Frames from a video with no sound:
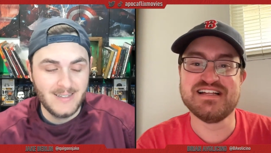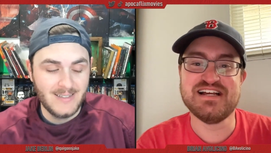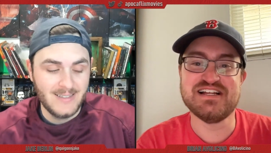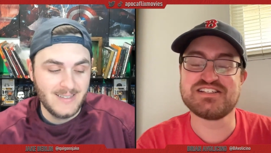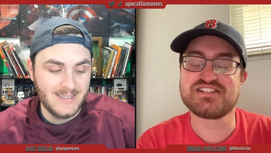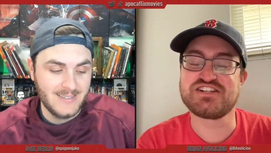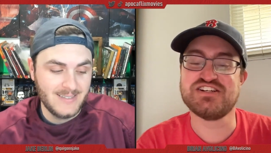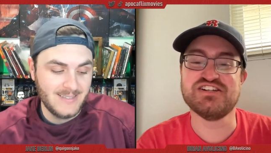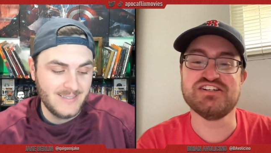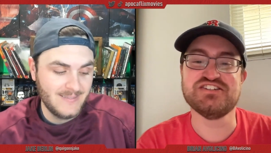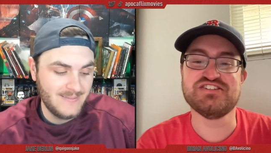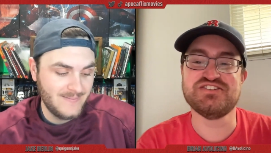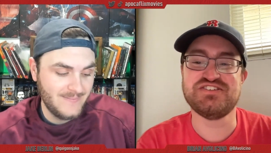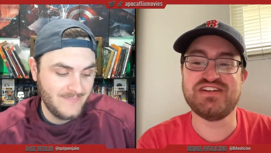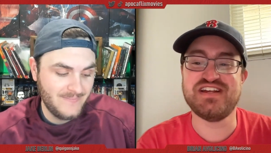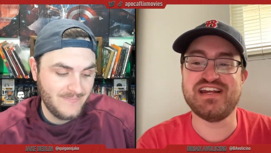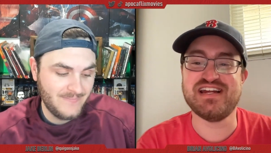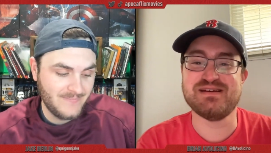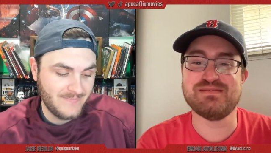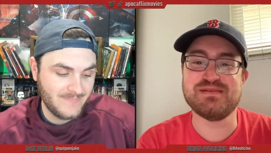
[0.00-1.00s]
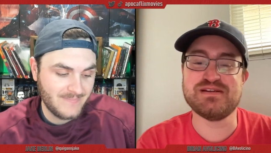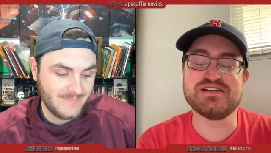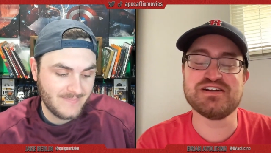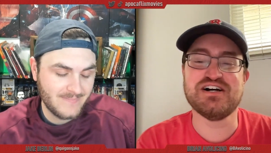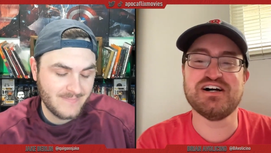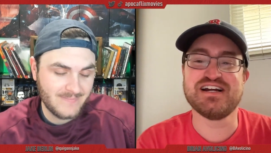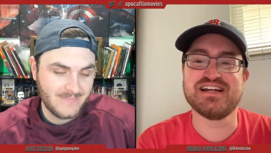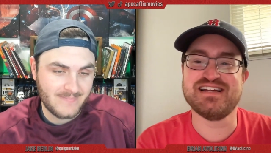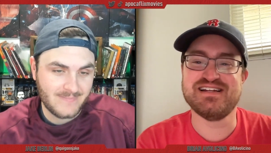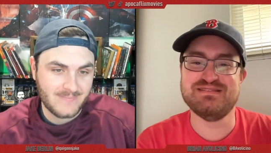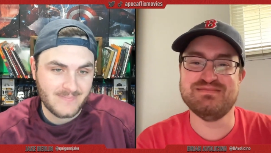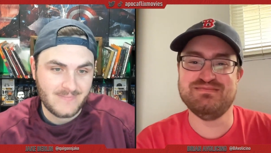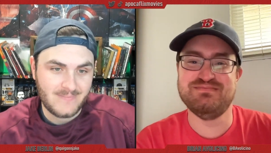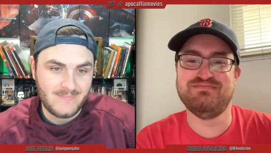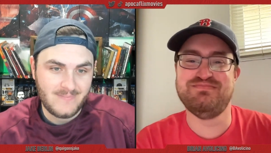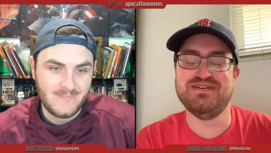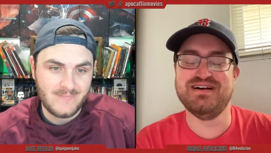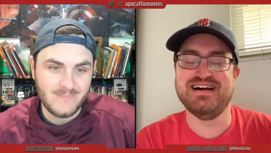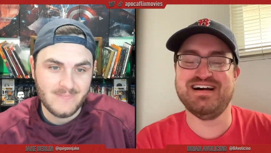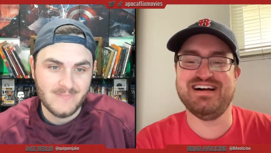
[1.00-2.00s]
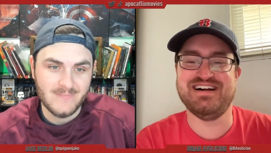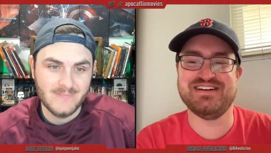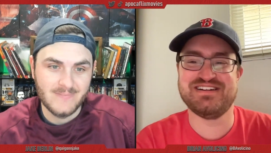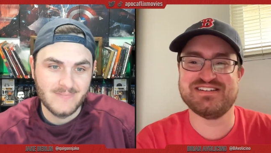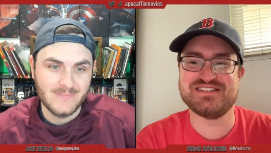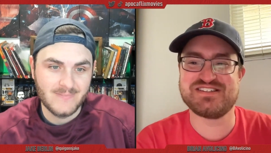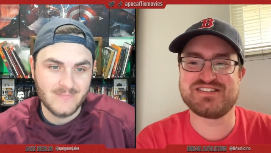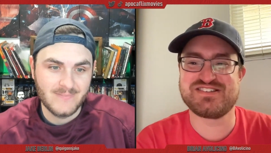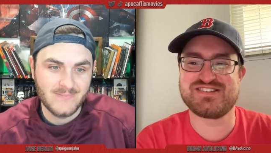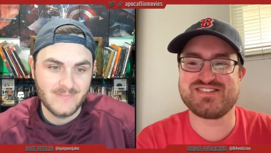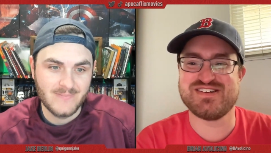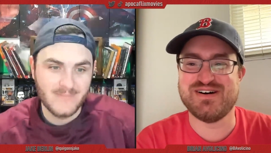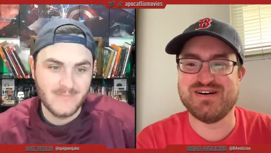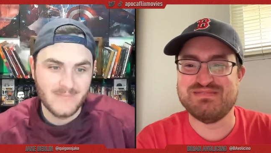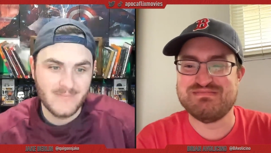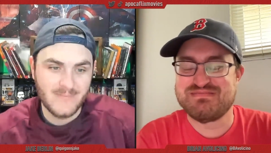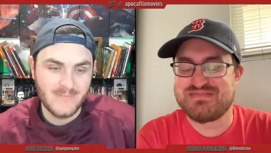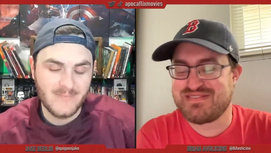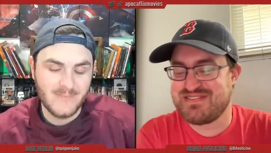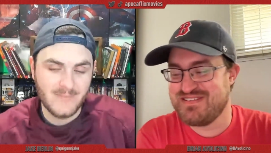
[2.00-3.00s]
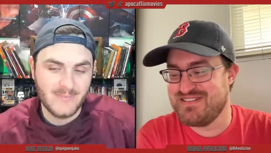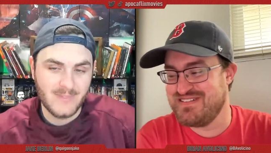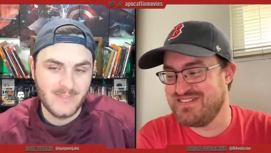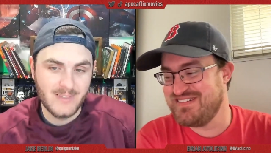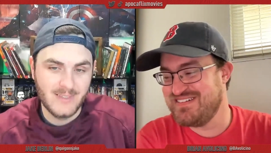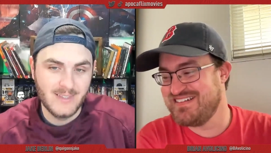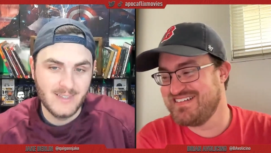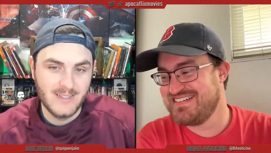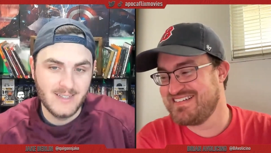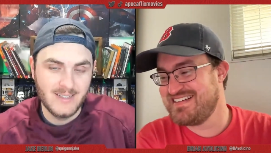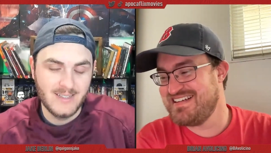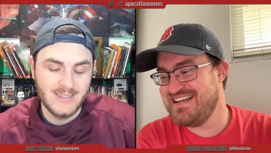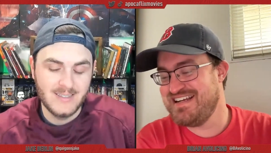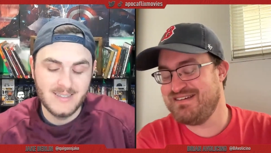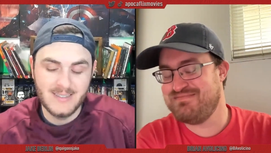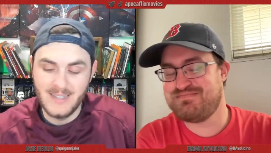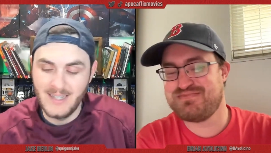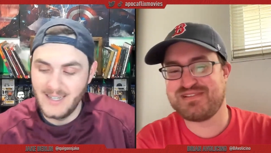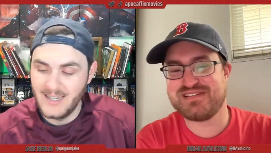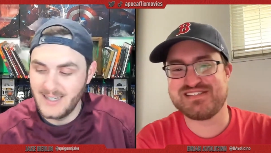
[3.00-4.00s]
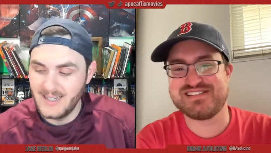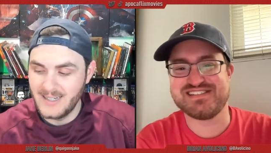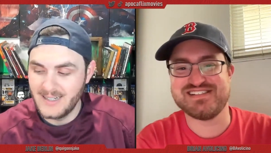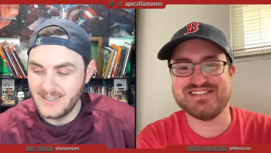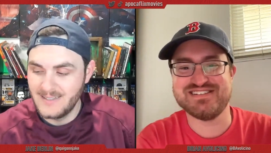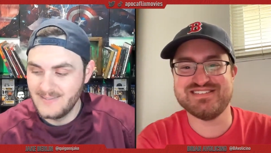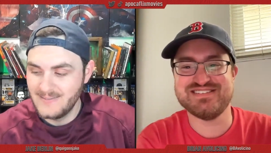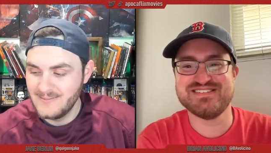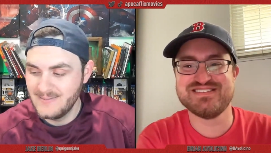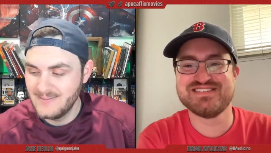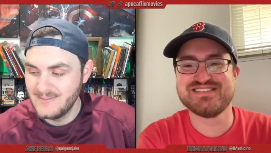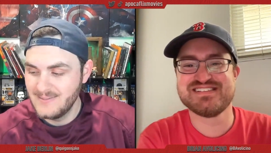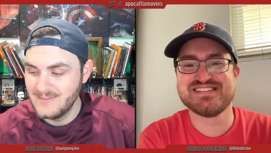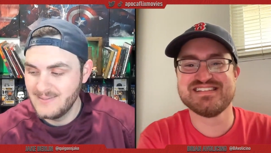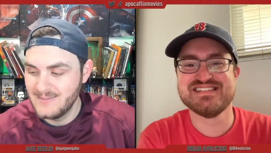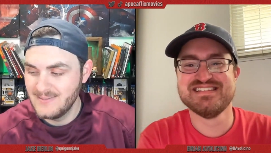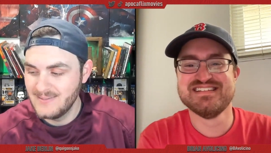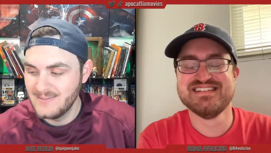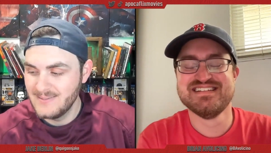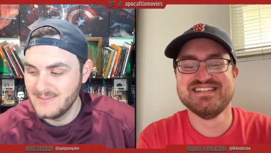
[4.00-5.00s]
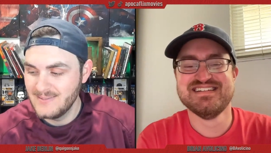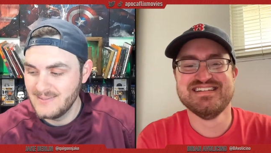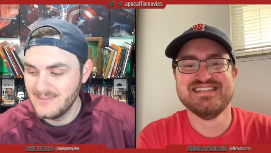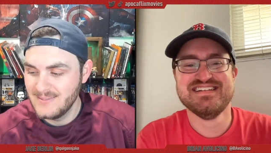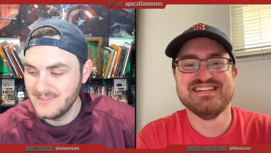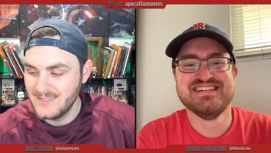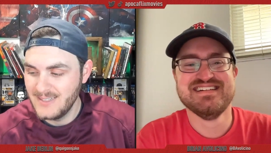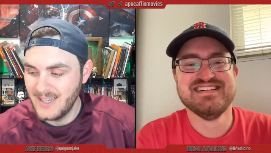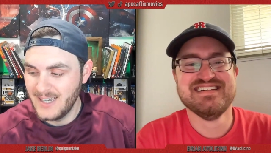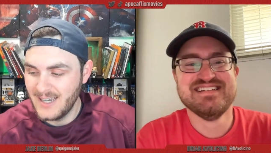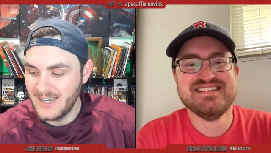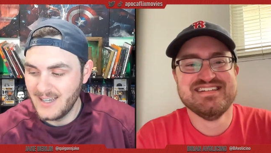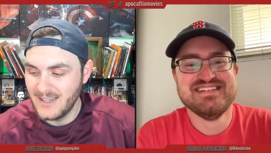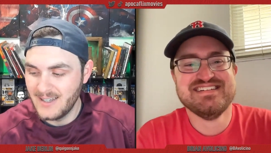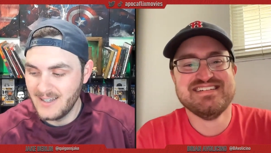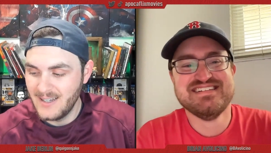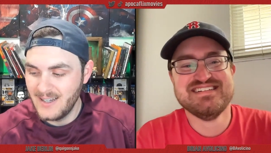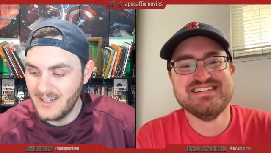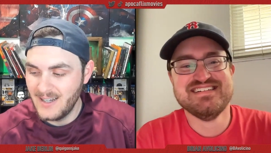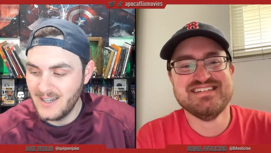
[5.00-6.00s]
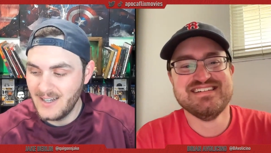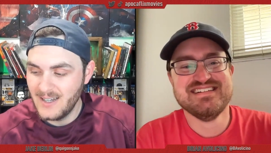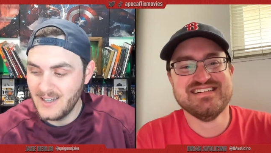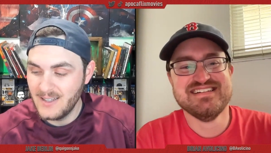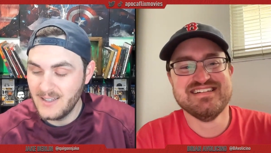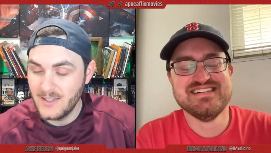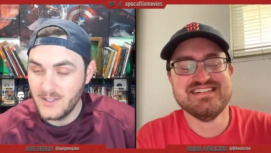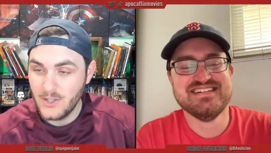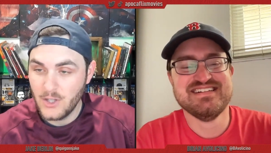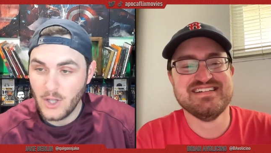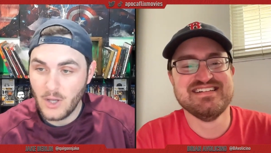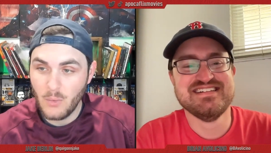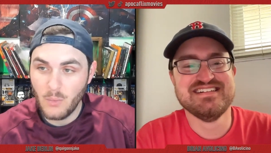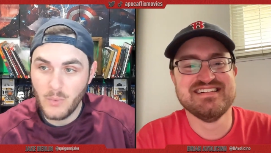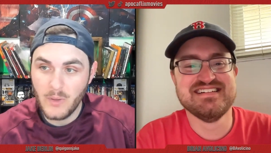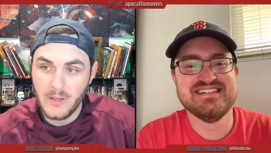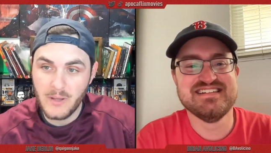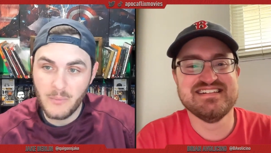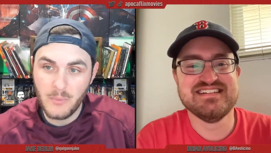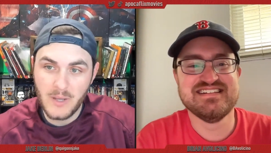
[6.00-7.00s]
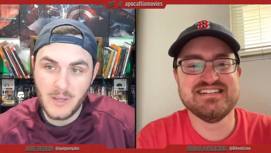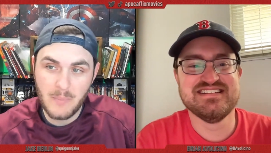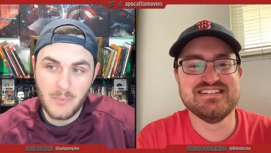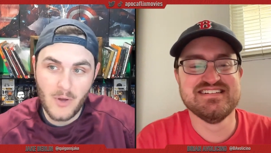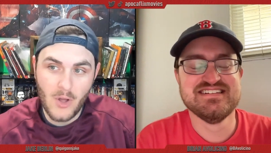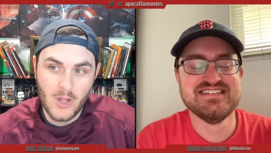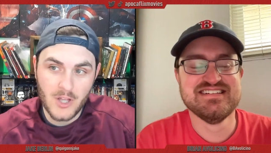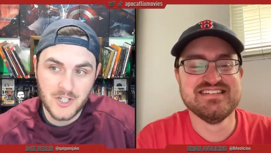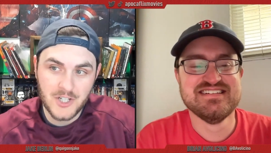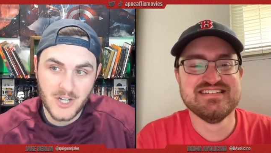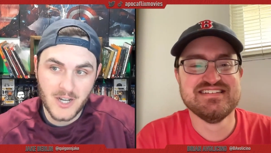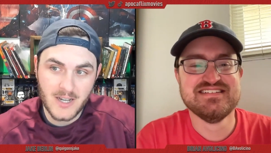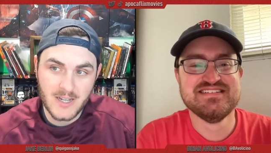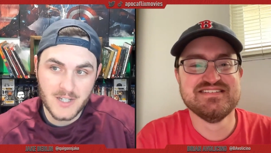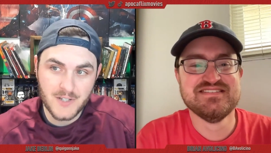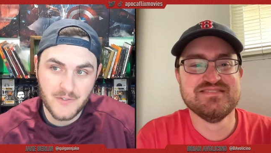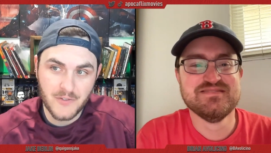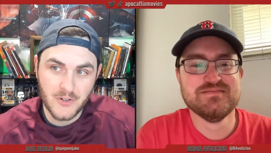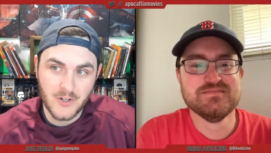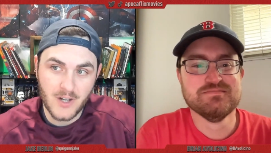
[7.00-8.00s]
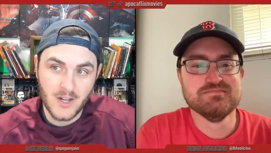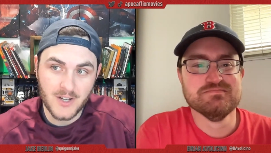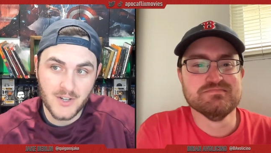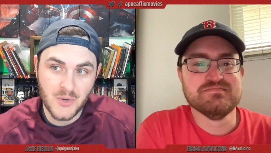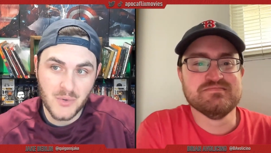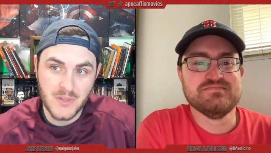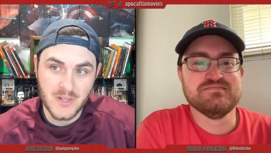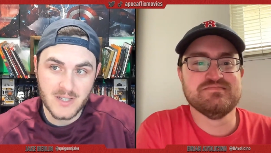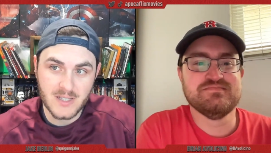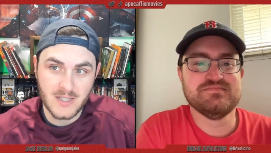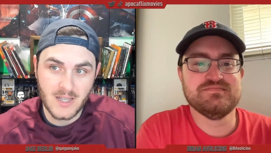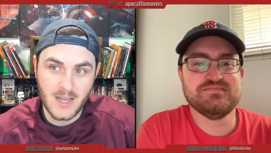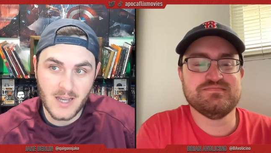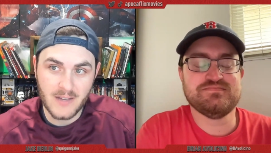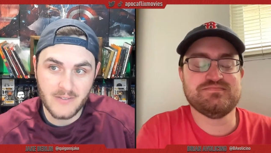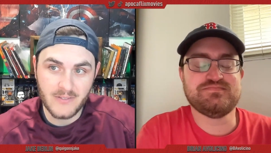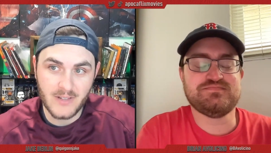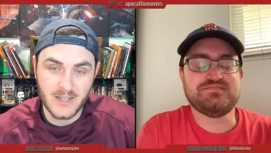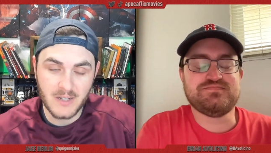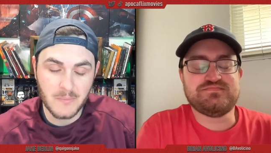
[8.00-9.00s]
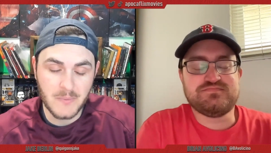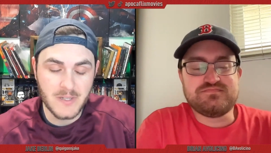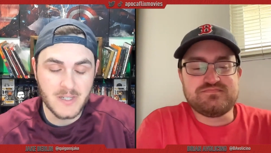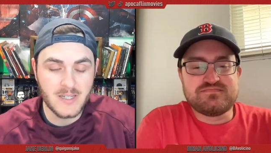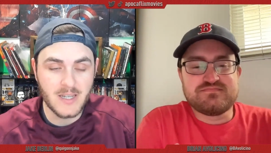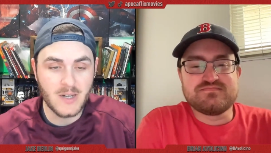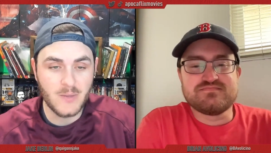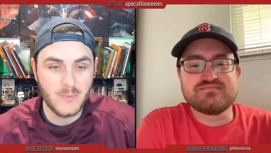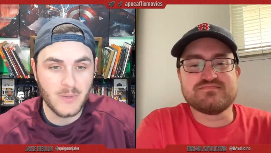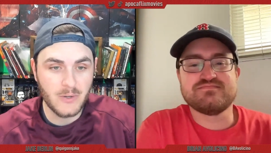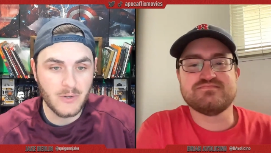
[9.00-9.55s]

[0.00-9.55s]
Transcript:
Speaker 1: as good as you can be talking about a somber
Speaker 2: episode. Yeah. Yeah. Look, we apologize for not doing this live like we said we